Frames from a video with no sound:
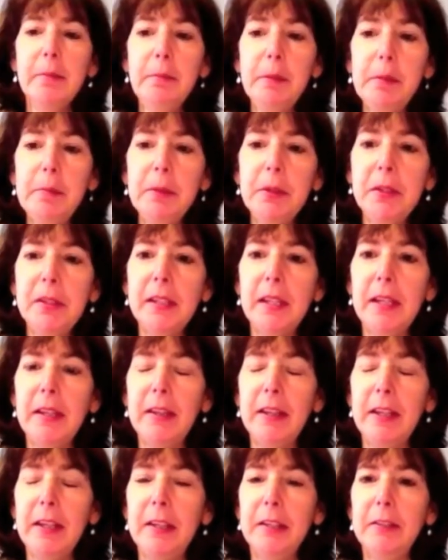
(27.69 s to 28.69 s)
people say
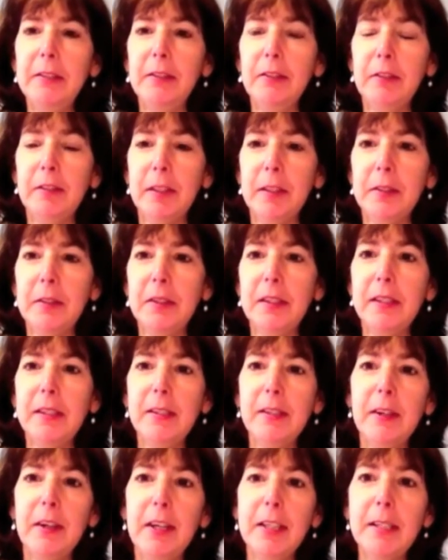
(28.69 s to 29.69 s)
that Chrons
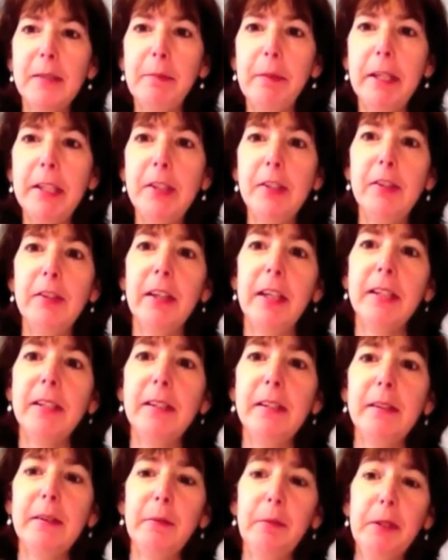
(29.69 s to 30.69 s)
is caused by
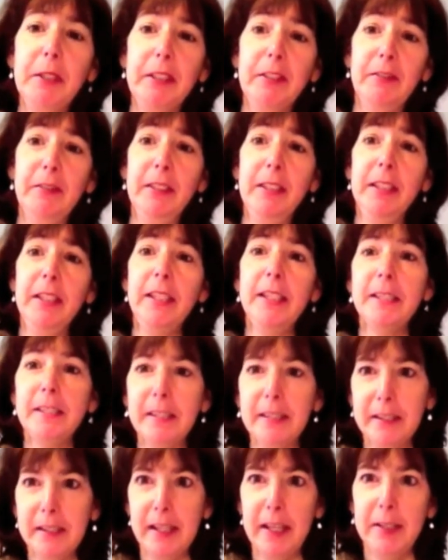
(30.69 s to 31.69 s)
stress. Well, it really
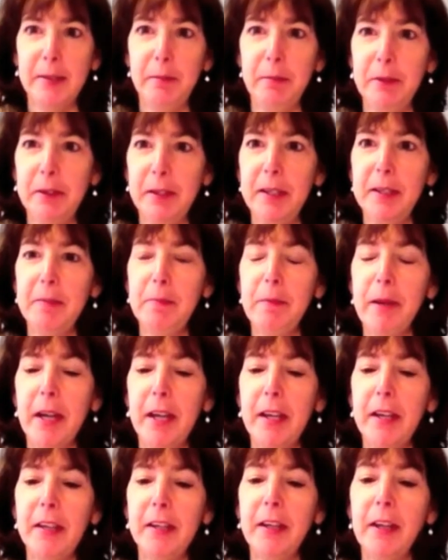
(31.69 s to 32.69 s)
is exacerbated
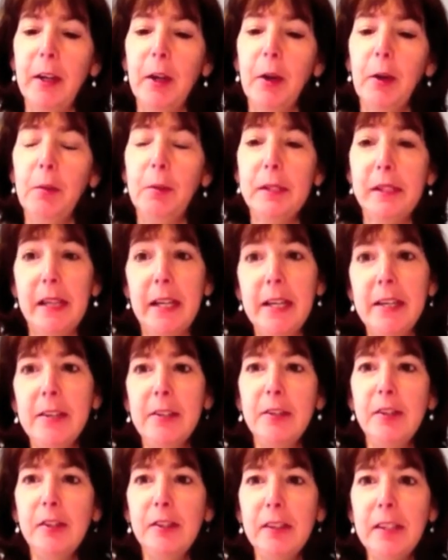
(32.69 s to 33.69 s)
by it. Was I
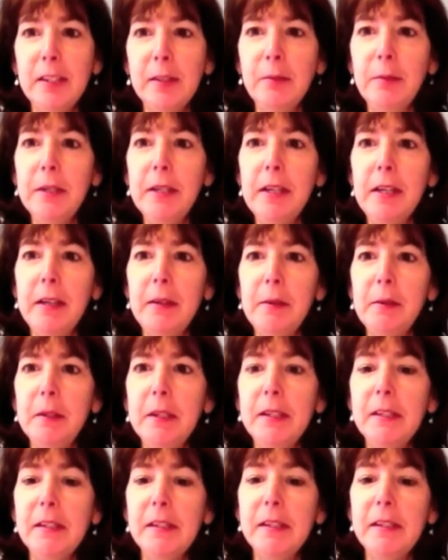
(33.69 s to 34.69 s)
under stress when I
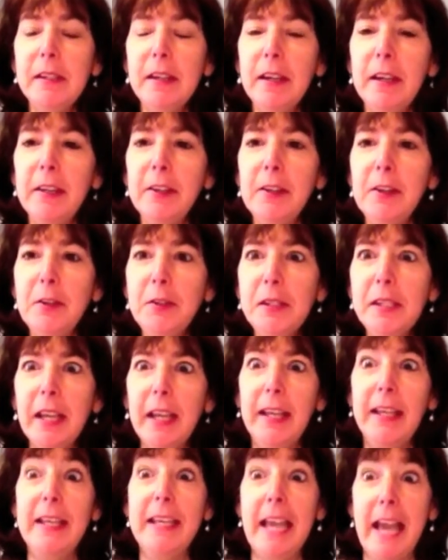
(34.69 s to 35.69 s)
was diagnosed?
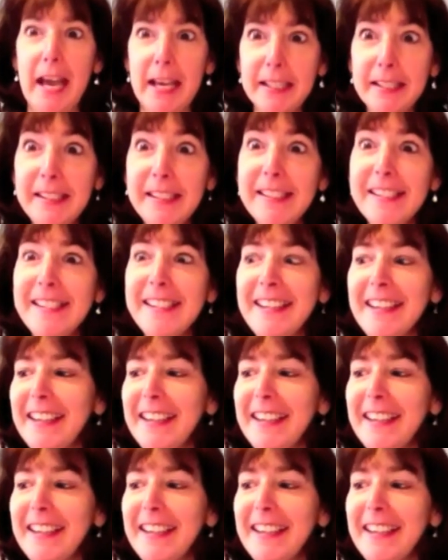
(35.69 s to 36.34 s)
Yes.